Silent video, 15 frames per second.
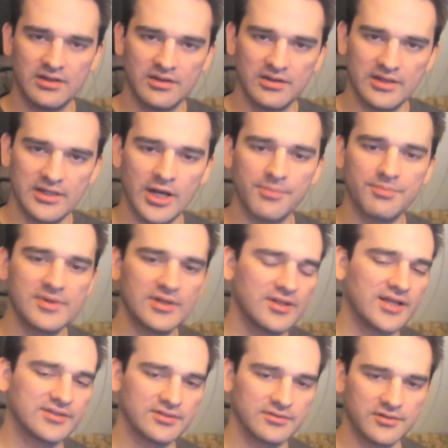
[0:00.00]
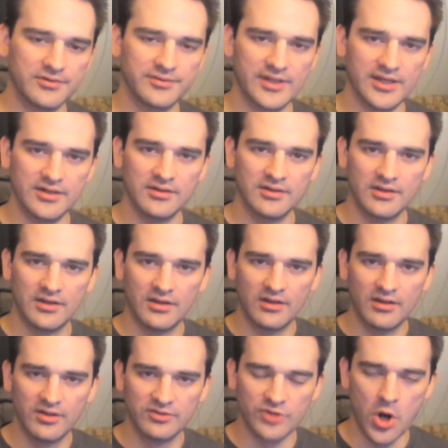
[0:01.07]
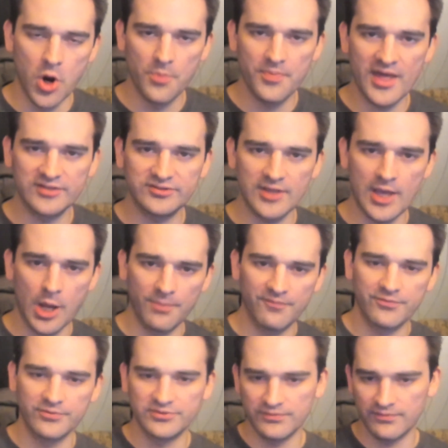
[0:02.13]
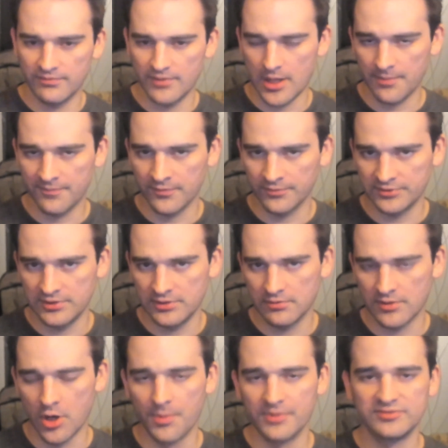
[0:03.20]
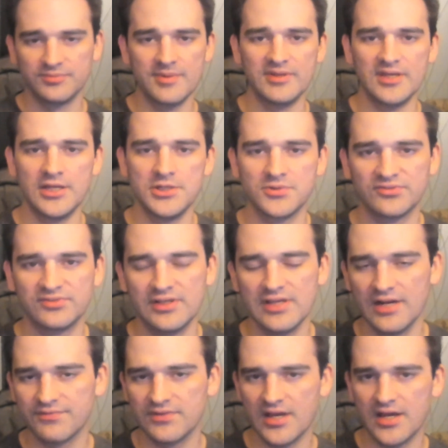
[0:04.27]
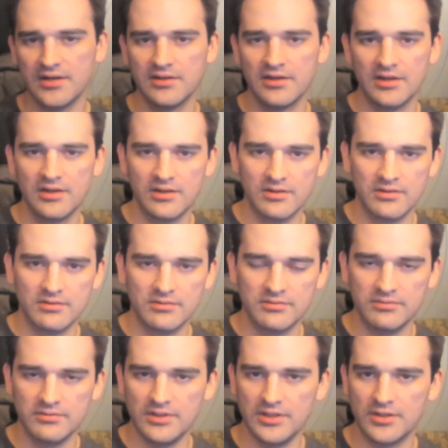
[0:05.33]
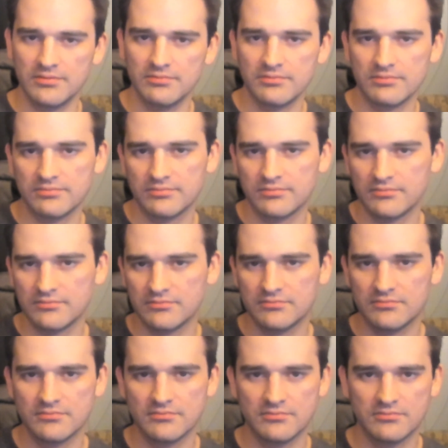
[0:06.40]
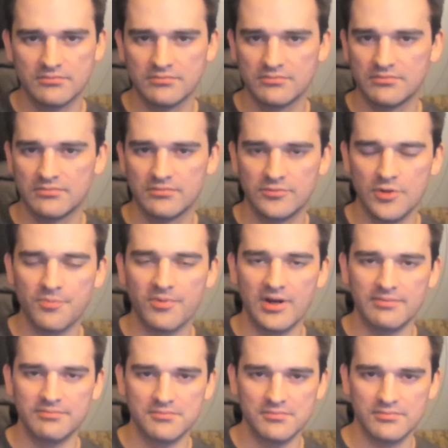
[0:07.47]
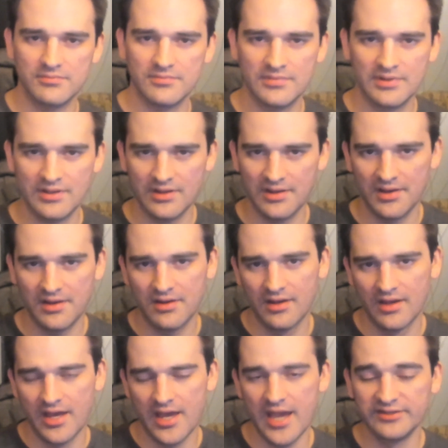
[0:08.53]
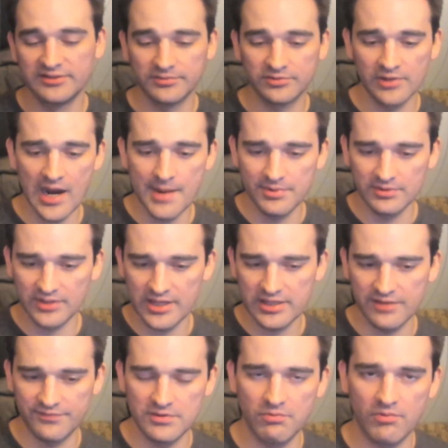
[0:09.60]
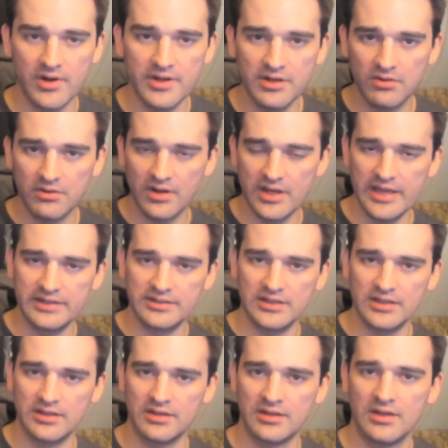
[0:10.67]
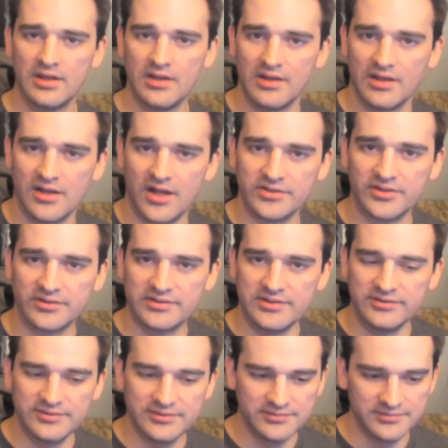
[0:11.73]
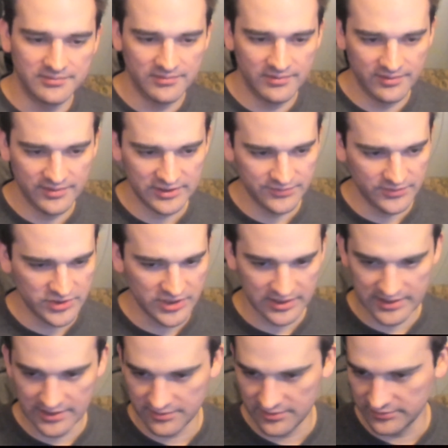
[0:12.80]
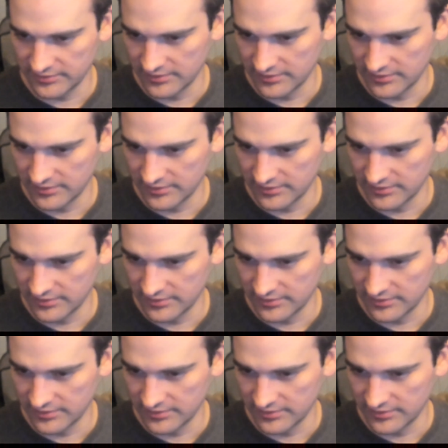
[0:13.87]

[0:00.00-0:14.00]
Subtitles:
it helped me a lot to learn that. So I hope that's helpful to you. I hope it's maybe interesting. And if not, you know, no problem. Hey, subscribe or like if you want. And I'll talk to you soon. Thanks for checking out this